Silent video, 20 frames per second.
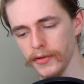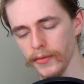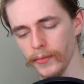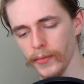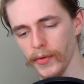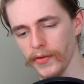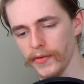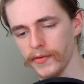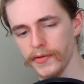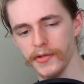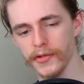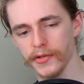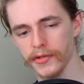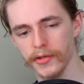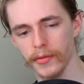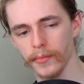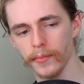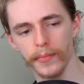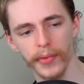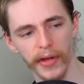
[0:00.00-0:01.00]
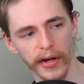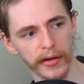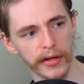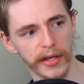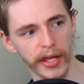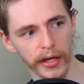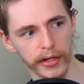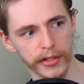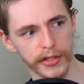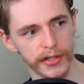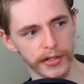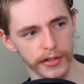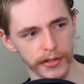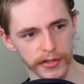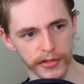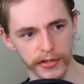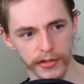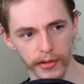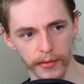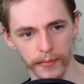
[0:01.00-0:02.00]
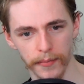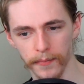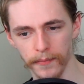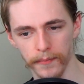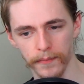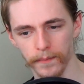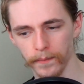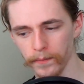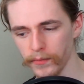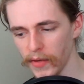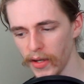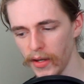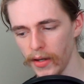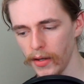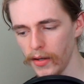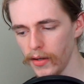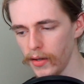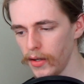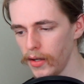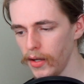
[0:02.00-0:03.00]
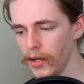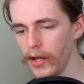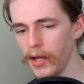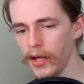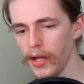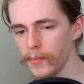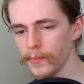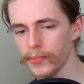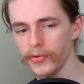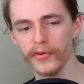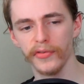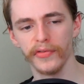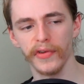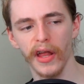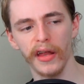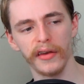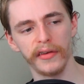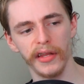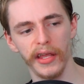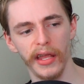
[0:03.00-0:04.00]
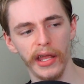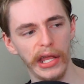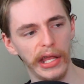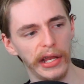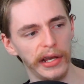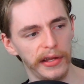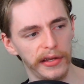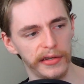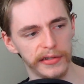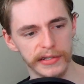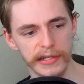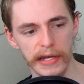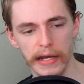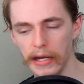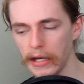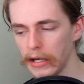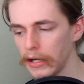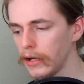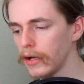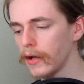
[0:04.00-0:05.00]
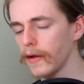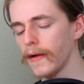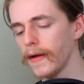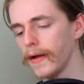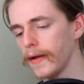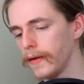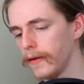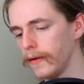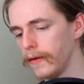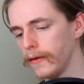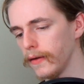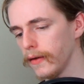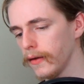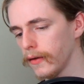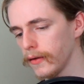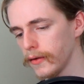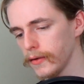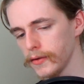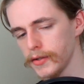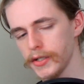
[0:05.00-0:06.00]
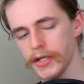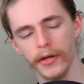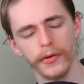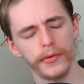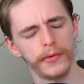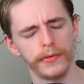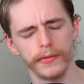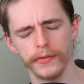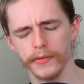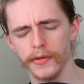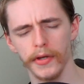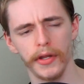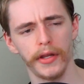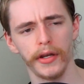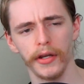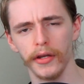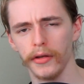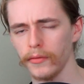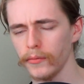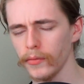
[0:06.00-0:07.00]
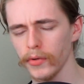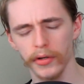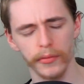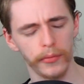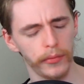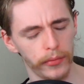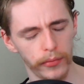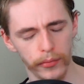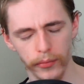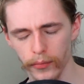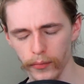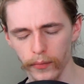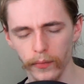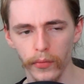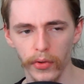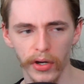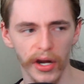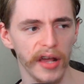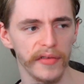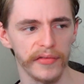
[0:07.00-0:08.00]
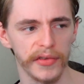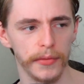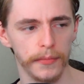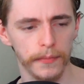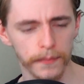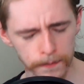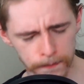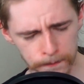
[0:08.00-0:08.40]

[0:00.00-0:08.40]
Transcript: with just some better textures, some improved anti-aliasing and shadows, lighting, what have you,